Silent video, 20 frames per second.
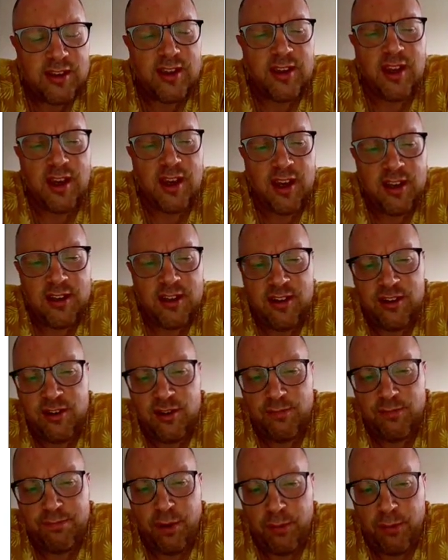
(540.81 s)

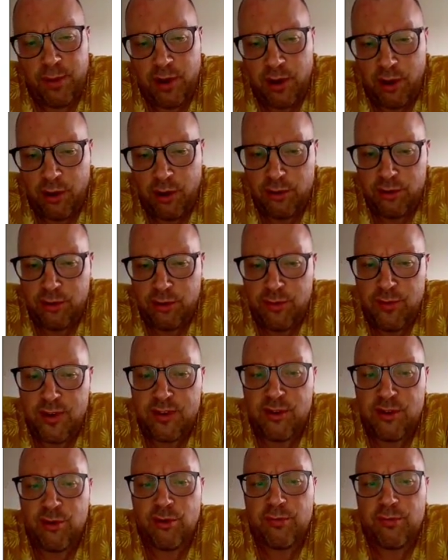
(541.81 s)
integrate the public
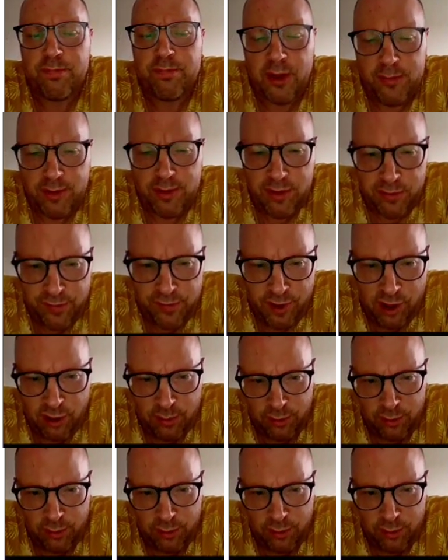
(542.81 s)
cloud with the on-premise